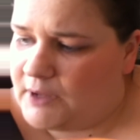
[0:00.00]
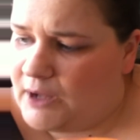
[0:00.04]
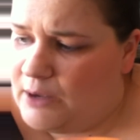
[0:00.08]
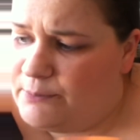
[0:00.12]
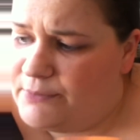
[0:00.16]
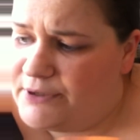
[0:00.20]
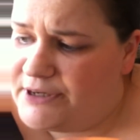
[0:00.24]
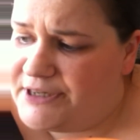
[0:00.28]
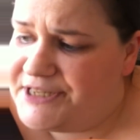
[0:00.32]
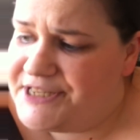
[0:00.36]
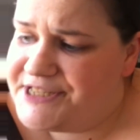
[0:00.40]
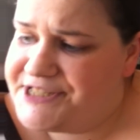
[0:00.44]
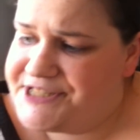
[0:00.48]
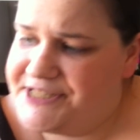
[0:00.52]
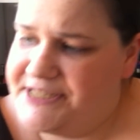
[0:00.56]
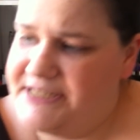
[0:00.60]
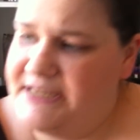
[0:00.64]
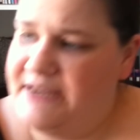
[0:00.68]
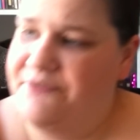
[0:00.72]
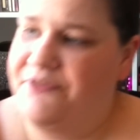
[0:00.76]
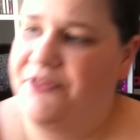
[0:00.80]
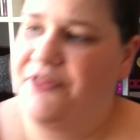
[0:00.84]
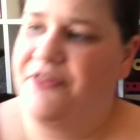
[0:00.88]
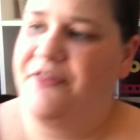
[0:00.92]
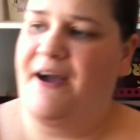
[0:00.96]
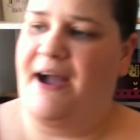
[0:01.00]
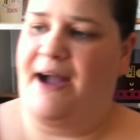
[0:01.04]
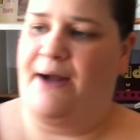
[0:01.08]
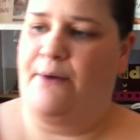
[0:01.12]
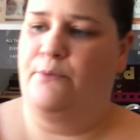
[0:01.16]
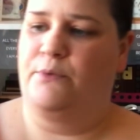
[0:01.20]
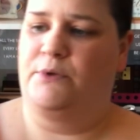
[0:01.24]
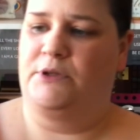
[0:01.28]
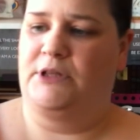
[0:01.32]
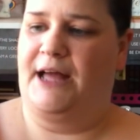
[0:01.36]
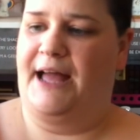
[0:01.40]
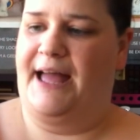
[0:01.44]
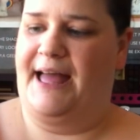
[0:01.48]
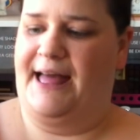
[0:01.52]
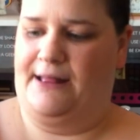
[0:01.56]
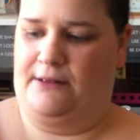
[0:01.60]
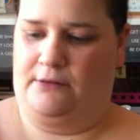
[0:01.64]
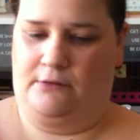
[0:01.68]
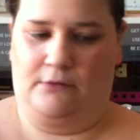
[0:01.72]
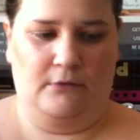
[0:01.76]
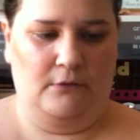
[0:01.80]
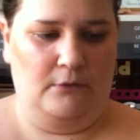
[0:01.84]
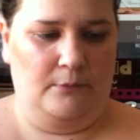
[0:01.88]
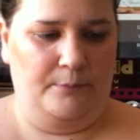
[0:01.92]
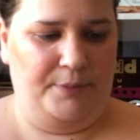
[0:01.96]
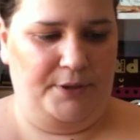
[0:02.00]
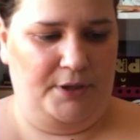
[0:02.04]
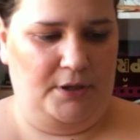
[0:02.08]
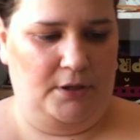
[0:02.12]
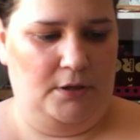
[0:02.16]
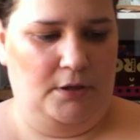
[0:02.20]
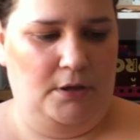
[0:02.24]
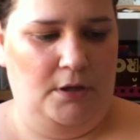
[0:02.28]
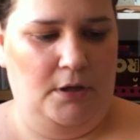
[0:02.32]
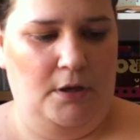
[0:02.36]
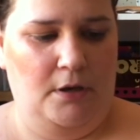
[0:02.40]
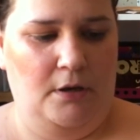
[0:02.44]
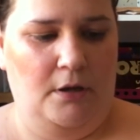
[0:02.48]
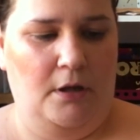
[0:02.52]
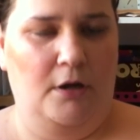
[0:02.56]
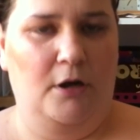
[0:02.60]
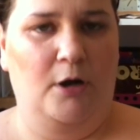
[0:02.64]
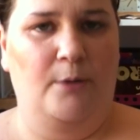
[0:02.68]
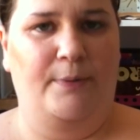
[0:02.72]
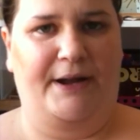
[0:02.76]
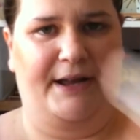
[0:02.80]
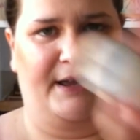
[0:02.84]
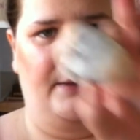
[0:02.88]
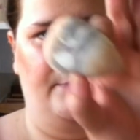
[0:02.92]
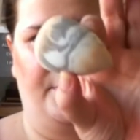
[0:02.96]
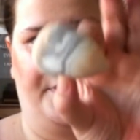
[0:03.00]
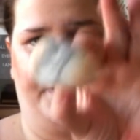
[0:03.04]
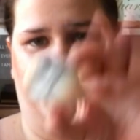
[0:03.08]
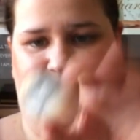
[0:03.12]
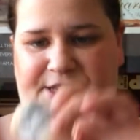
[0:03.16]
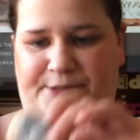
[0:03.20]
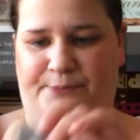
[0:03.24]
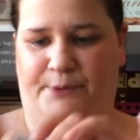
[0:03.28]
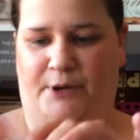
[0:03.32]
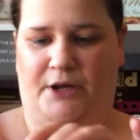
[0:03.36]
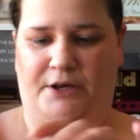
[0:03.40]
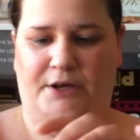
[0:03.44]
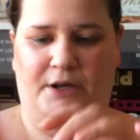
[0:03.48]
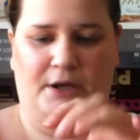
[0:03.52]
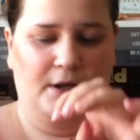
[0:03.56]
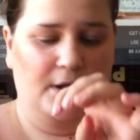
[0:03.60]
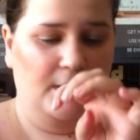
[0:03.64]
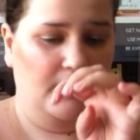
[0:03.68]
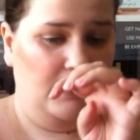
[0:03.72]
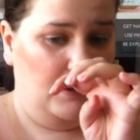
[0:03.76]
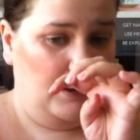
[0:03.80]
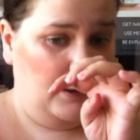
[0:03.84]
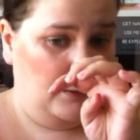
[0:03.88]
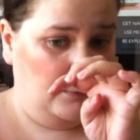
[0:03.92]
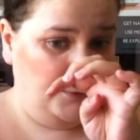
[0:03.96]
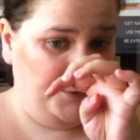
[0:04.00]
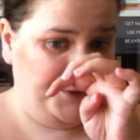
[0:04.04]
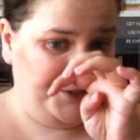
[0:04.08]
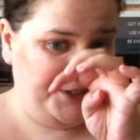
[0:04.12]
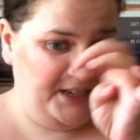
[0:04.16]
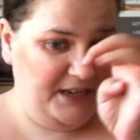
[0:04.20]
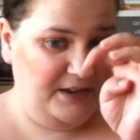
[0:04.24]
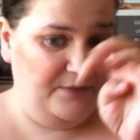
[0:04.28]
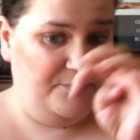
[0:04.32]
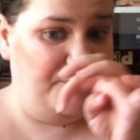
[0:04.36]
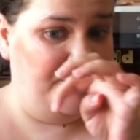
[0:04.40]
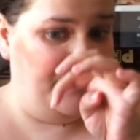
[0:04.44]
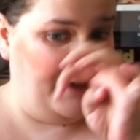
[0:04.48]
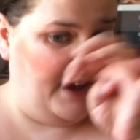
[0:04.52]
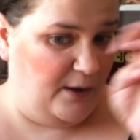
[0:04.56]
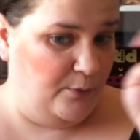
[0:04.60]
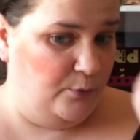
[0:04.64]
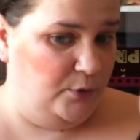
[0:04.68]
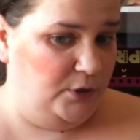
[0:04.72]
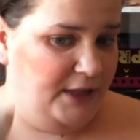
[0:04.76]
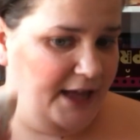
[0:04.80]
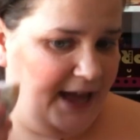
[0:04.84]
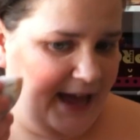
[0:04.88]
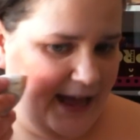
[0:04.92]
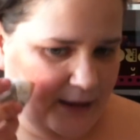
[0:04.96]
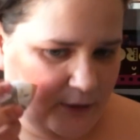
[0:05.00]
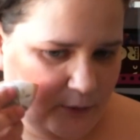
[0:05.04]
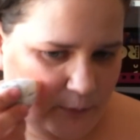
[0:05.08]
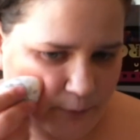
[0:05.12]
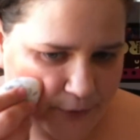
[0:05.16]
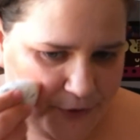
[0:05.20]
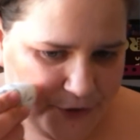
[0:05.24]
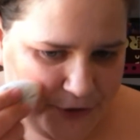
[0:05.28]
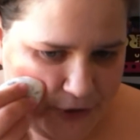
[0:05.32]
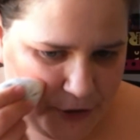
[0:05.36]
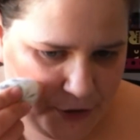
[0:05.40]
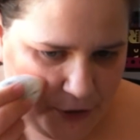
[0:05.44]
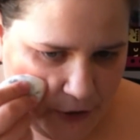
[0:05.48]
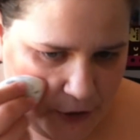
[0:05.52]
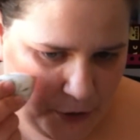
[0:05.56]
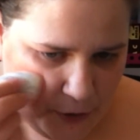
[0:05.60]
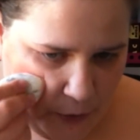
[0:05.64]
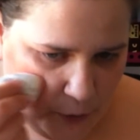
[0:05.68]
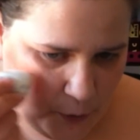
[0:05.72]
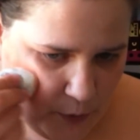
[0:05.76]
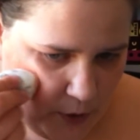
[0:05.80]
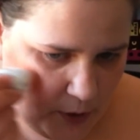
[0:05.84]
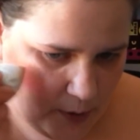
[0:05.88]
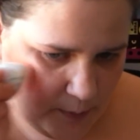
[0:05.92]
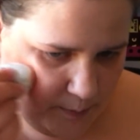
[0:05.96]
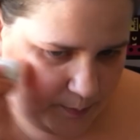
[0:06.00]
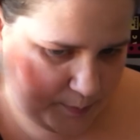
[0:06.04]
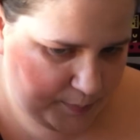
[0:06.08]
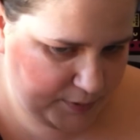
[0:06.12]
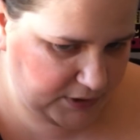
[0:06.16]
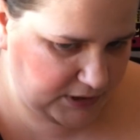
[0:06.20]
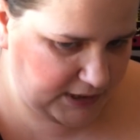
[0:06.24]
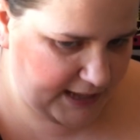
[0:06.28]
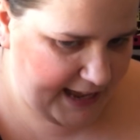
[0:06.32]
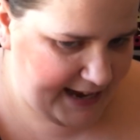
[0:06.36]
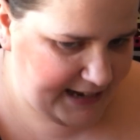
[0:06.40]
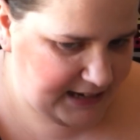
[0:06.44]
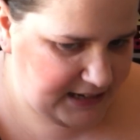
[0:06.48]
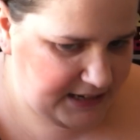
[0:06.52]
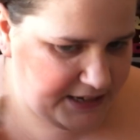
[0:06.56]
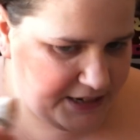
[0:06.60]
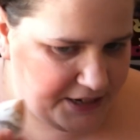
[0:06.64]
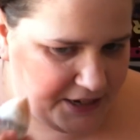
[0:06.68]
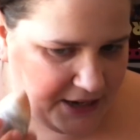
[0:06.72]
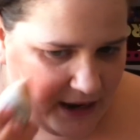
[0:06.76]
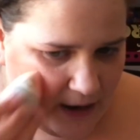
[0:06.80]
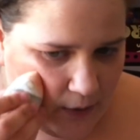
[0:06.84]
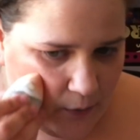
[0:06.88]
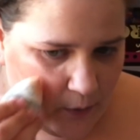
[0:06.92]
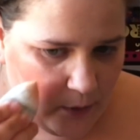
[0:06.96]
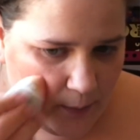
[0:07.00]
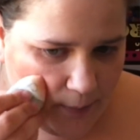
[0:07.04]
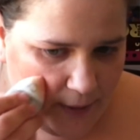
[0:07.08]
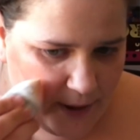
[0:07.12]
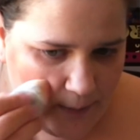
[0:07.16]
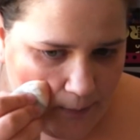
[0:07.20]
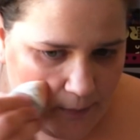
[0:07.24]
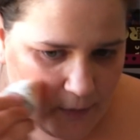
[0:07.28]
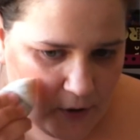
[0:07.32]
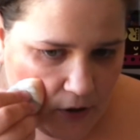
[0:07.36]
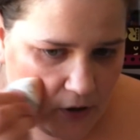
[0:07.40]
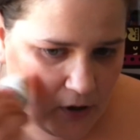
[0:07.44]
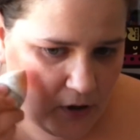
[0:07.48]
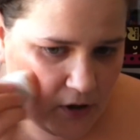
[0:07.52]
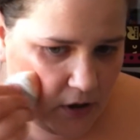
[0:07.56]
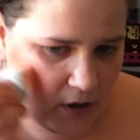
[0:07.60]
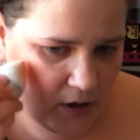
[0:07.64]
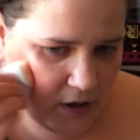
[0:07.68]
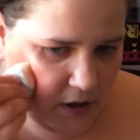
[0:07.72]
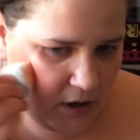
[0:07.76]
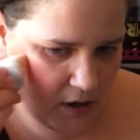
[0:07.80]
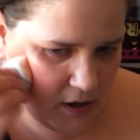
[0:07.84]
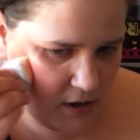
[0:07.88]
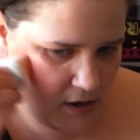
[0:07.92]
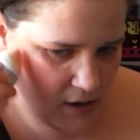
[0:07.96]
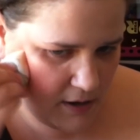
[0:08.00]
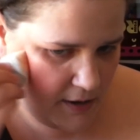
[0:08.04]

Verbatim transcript: And we're going to see if that will help. I'll go back in with this one. And we'll see if that will help to blend it out a bit more.